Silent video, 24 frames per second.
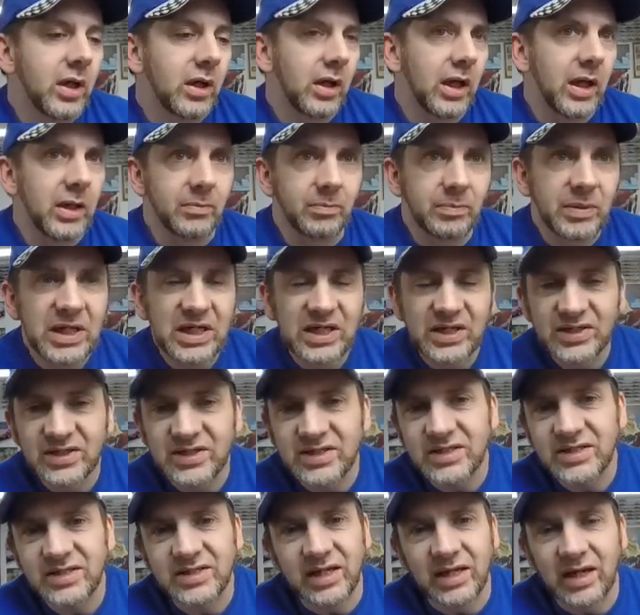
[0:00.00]
And
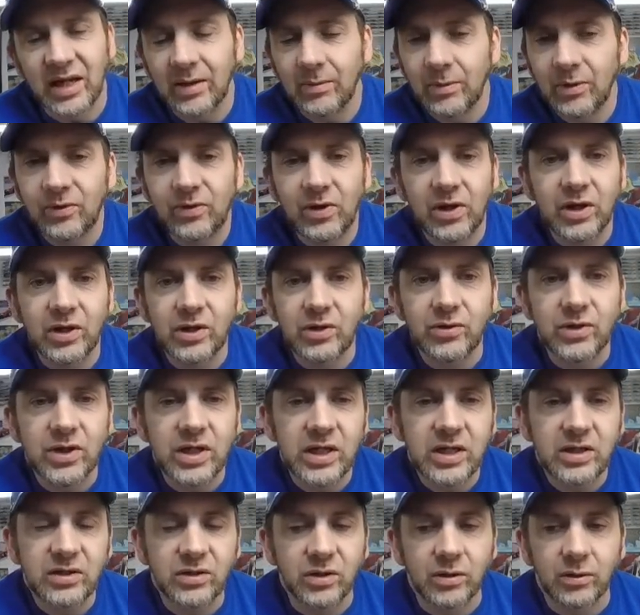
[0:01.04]
pieces and everything you
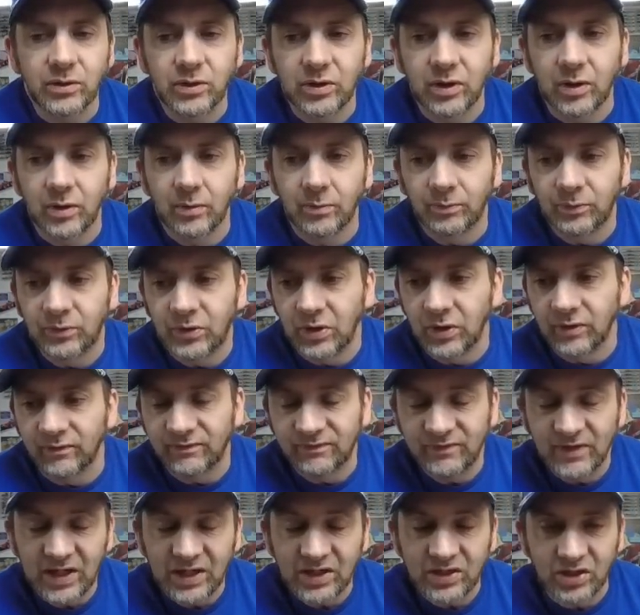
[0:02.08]
need to, to, to
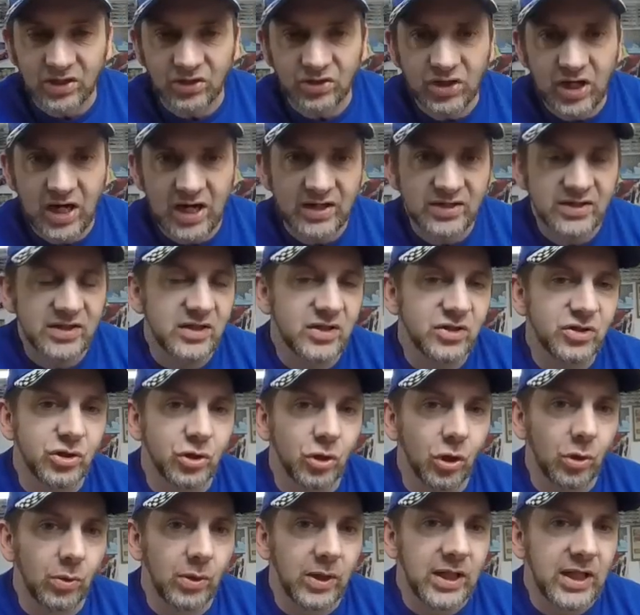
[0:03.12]
fix a chassis that
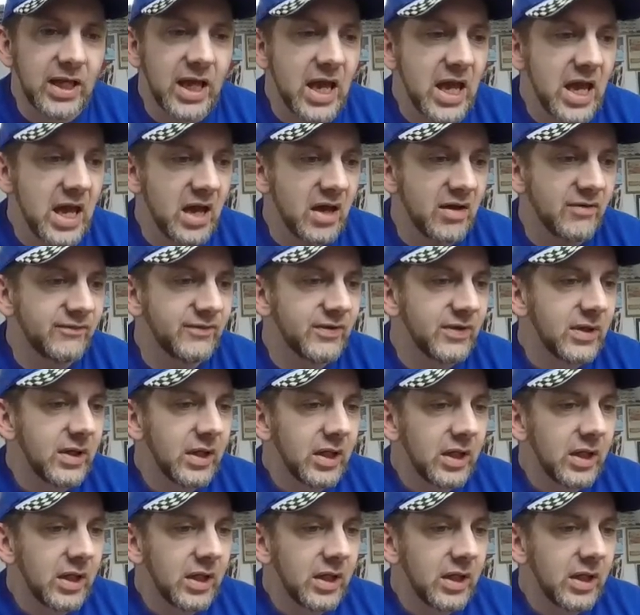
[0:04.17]
you already have.